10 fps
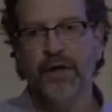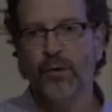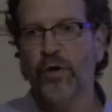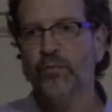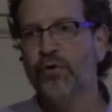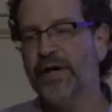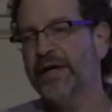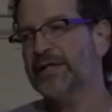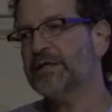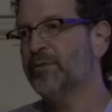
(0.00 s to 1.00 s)
At one point, he
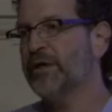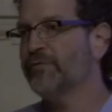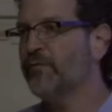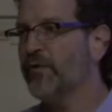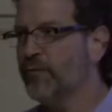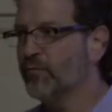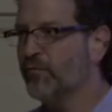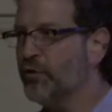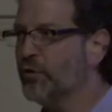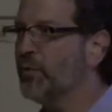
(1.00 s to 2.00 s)
asked them to give a
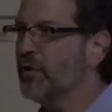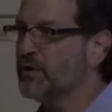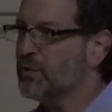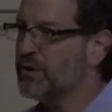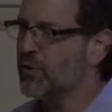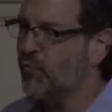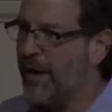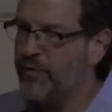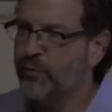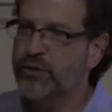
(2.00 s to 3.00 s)
fluid bolus, which is a
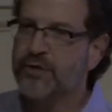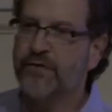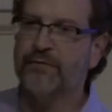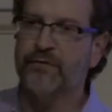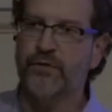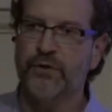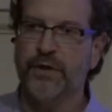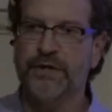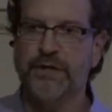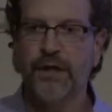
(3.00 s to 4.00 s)
rapid push of IV
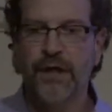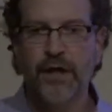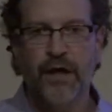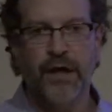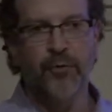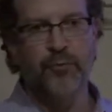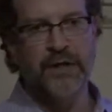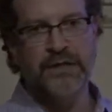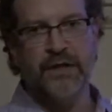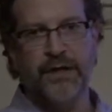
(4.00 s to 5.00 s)
fluids. A couple
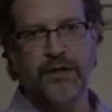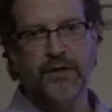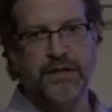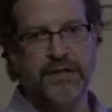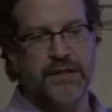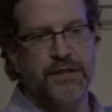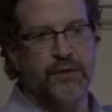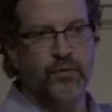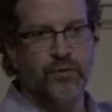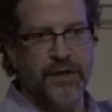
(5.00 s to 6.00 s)
minutes later, he sees in
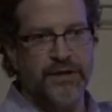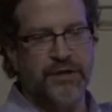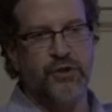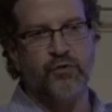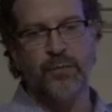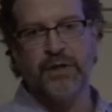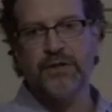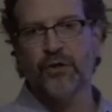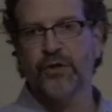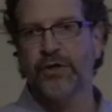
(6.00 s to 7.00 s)
the room that's just dripping
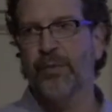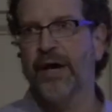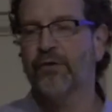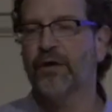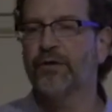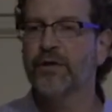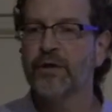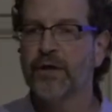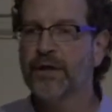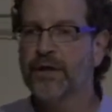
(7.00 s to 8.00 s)
slowly in the background.
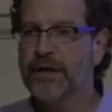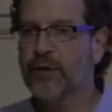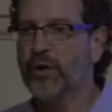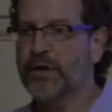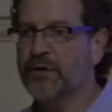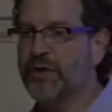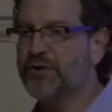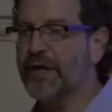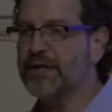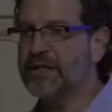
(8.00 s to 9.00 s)
He quickly
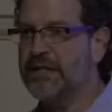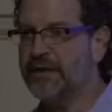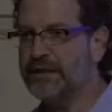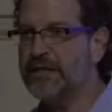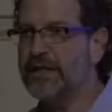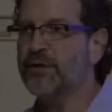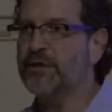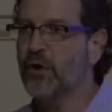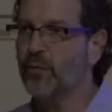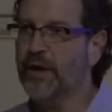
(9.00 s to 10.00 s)
redirected the team and
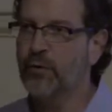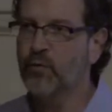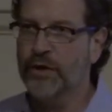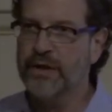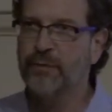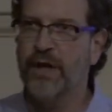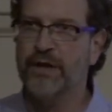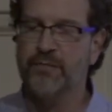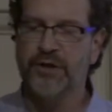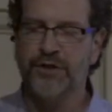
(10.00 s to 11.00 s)
told them what he really wanted
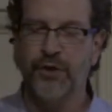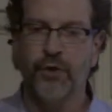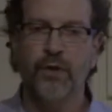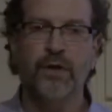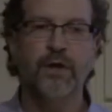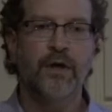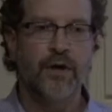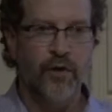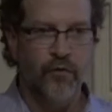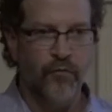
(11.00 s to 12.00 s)
them to do.
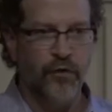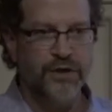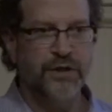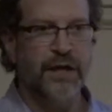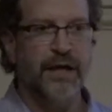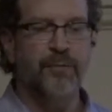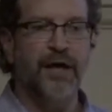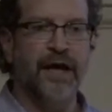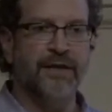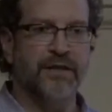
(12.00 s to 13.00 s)
Fortunately, aided by
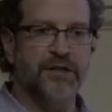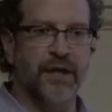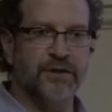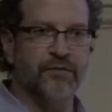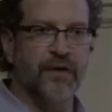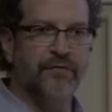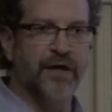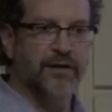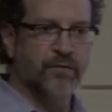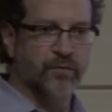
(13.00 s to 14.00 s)
that, the child survived
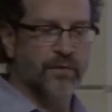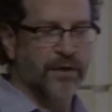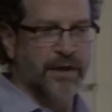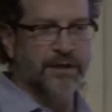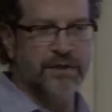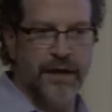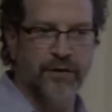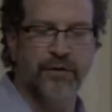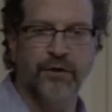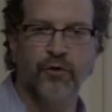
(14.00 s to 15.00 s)
that and is now
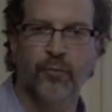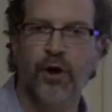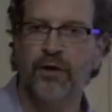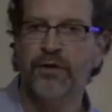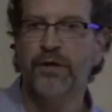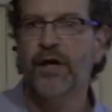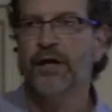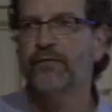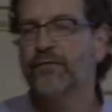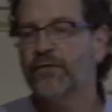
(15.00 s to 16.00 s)
living a normal, healthy
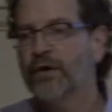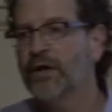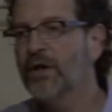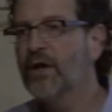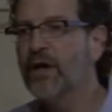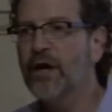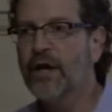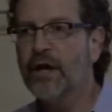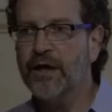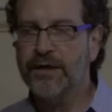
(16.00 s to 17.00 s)
life.
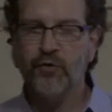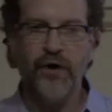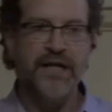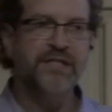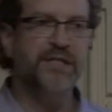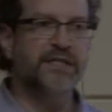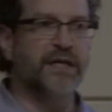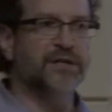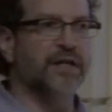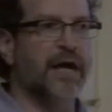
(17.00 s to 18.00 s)
A crash
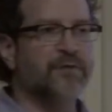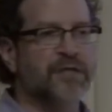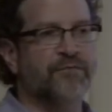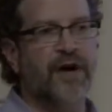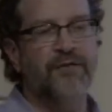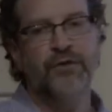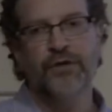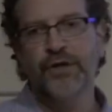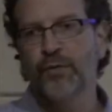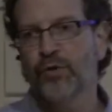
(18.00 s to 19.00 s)
C-section happened at
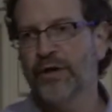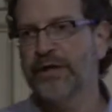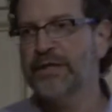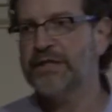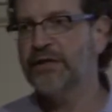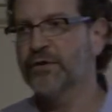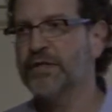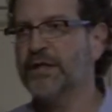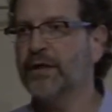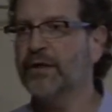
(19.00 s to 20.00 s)
5:30 in the morning in
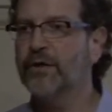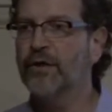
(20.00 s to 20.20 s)
Silverton.